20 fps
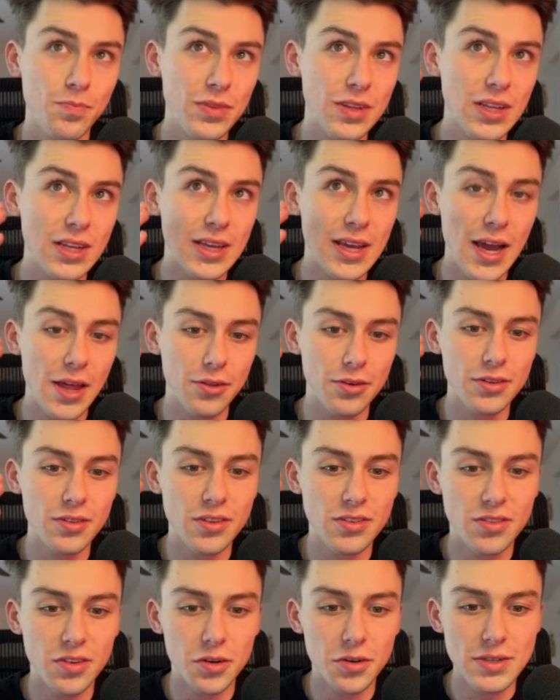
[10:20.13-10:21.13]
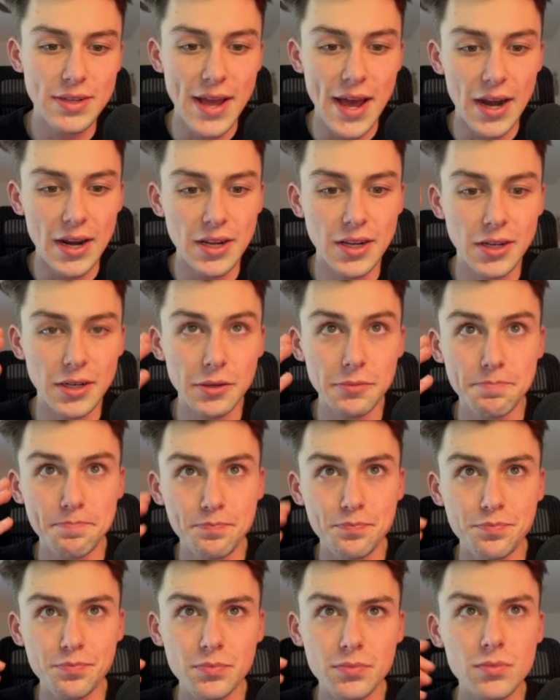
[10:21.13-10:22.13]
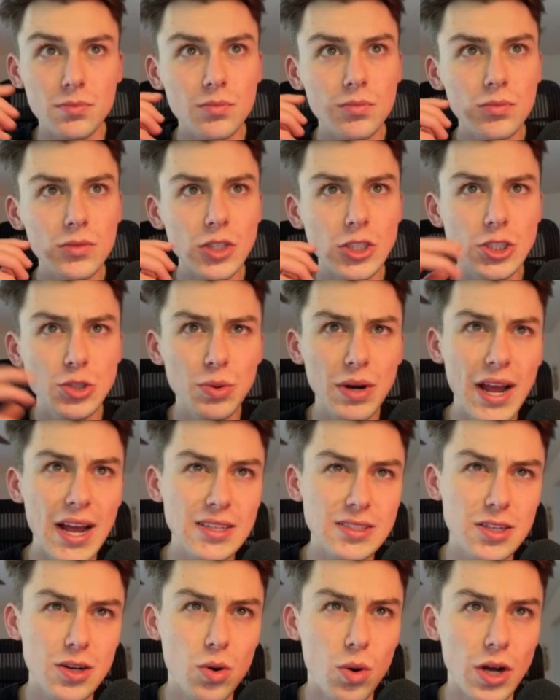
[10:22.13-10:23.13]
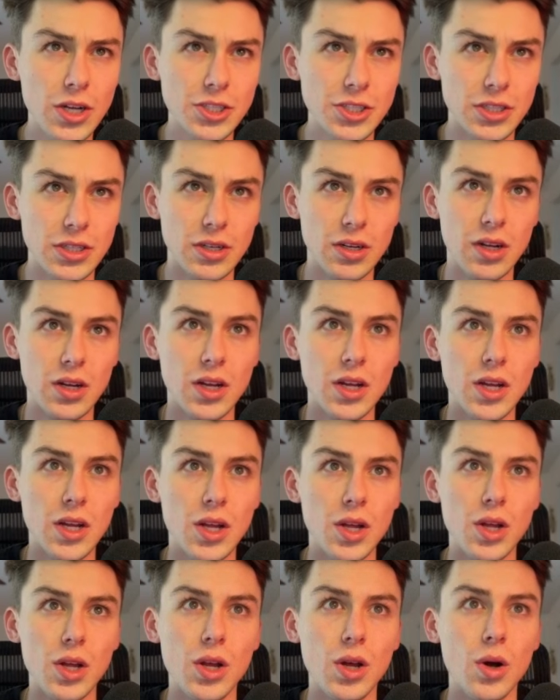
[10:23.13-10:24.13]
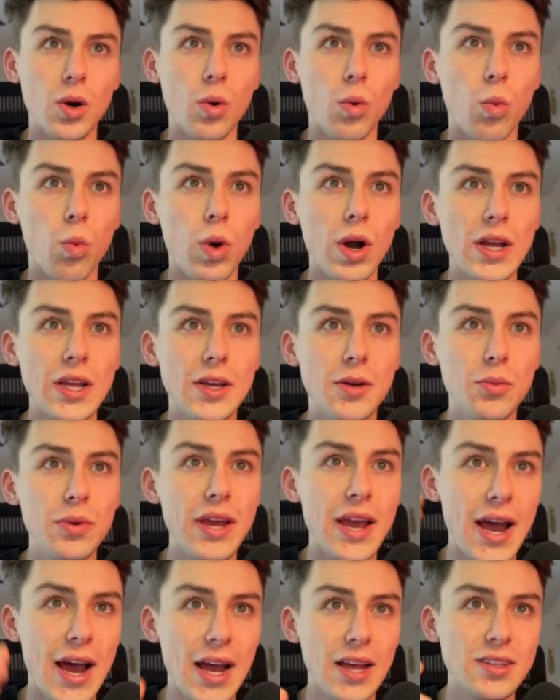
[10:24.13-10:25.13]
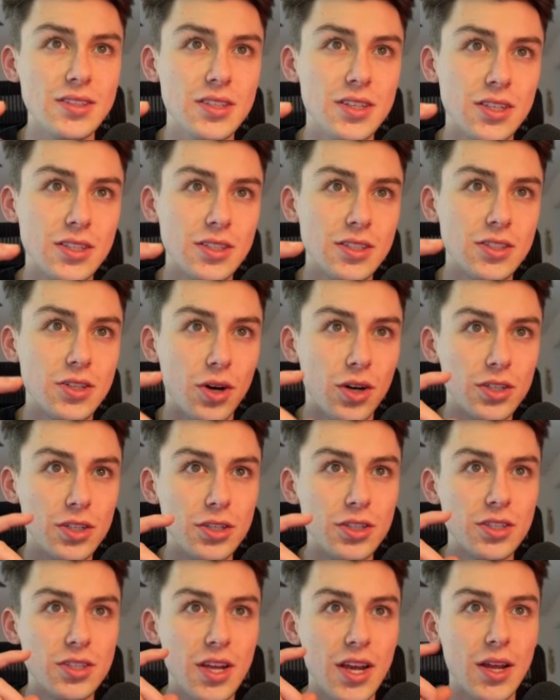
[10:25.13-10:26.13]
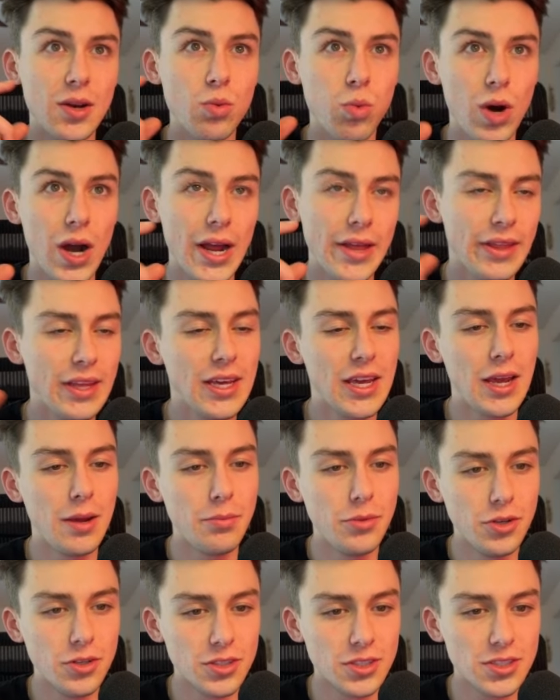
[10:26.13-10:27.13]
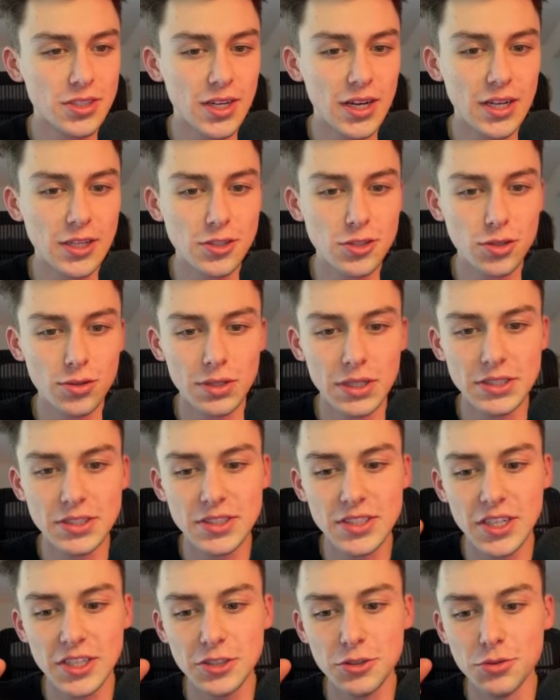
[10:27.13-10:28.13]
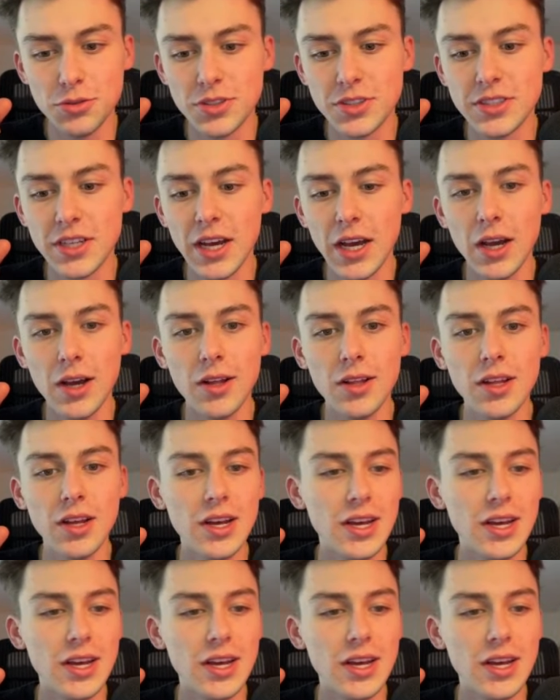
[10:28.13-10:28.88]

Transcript: gathering the zero data here. I just want to ask a question. What can we ask to understand why they came to your site? So let's say you sell